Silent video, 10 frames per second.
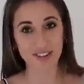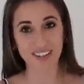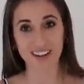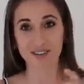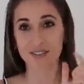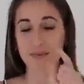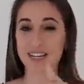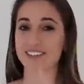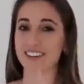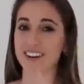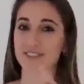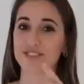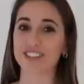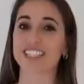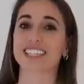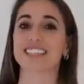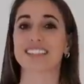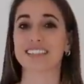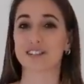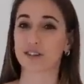you can head over to Patreon, first link in
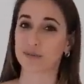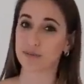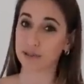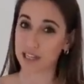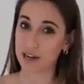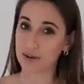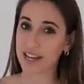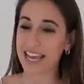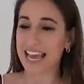the description below.